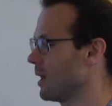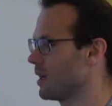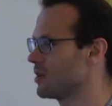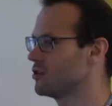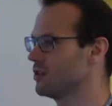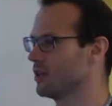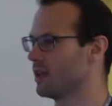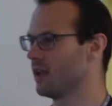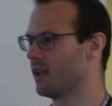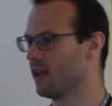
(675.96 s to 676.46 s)

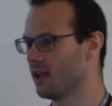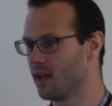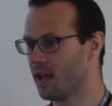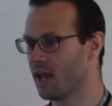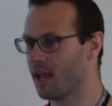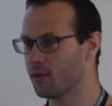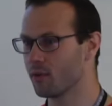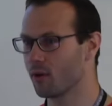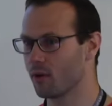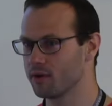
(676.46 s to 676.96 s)
actually.
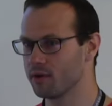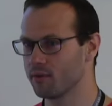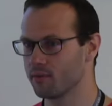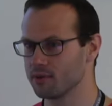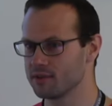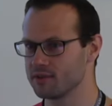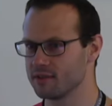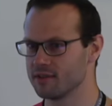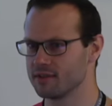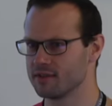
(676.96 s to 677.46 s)
And there are
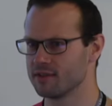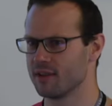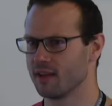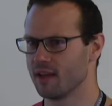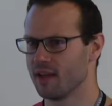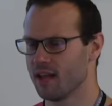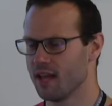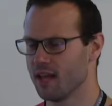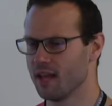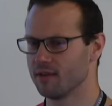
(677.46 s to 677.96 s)
differences,
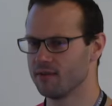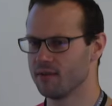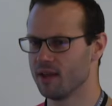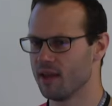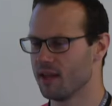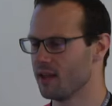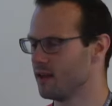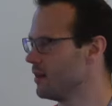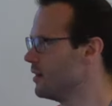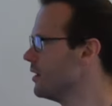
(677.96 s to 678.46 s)
and,
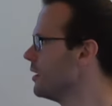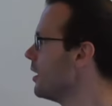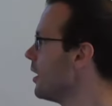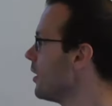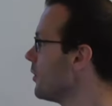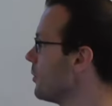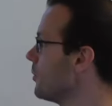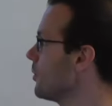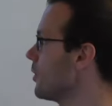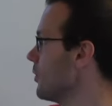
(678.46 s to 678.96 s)
and
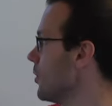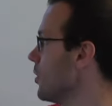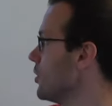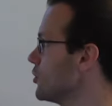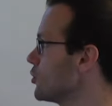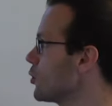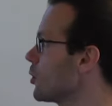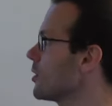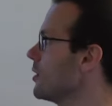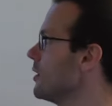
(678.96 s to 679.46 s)
there,
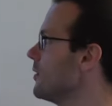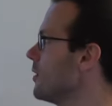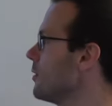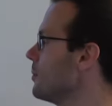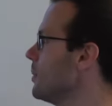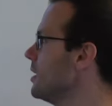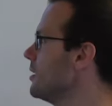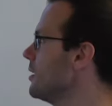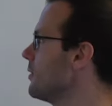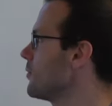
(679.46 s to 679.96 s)
historically there have
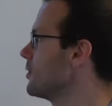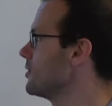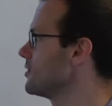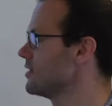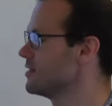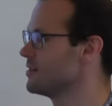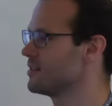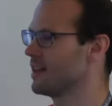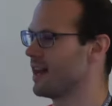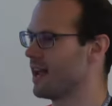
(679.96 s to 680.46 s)
been
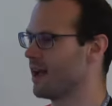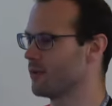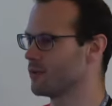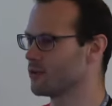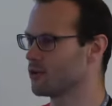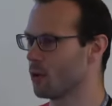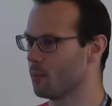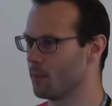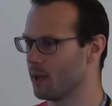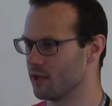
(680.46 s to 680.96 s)
differences in how
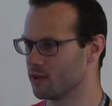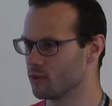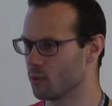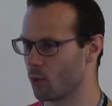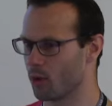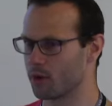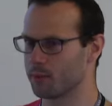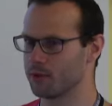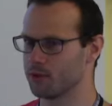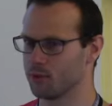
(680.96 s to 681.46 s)
scoping has
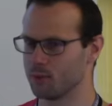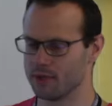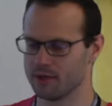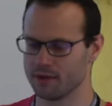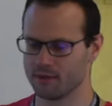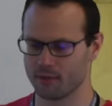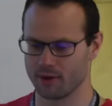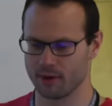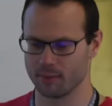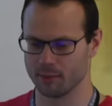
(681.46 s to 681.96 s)
worked between
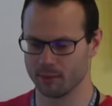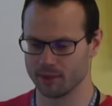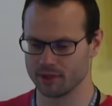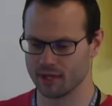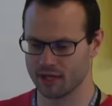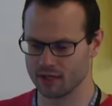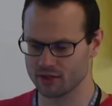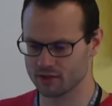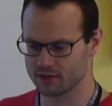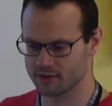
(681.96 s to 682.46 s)
different
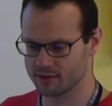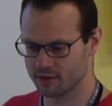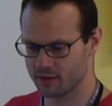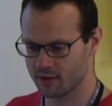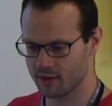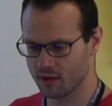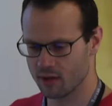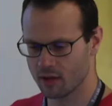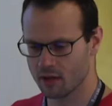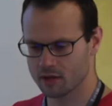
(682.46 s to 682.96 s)
implementations.
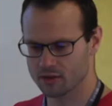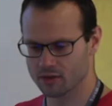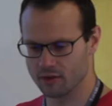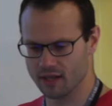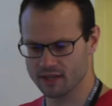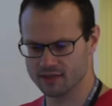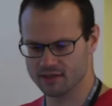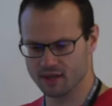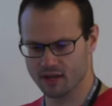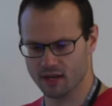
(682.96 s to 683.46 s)
So
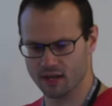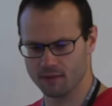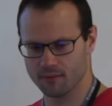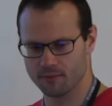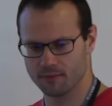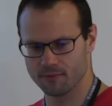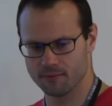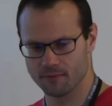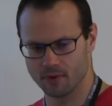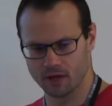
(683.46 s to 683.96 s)
that's kind of
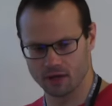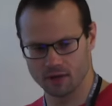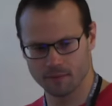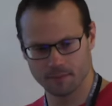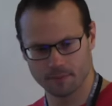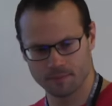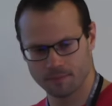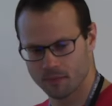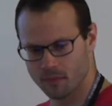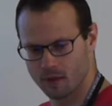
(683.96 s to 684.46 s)
fun.
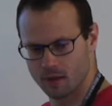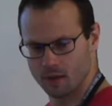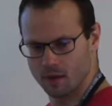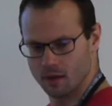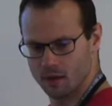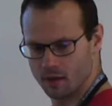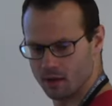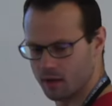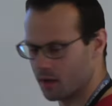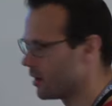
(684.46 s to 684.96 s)

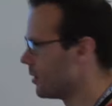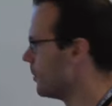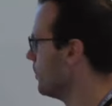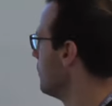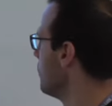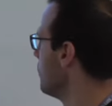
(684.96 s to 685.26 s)
Uh,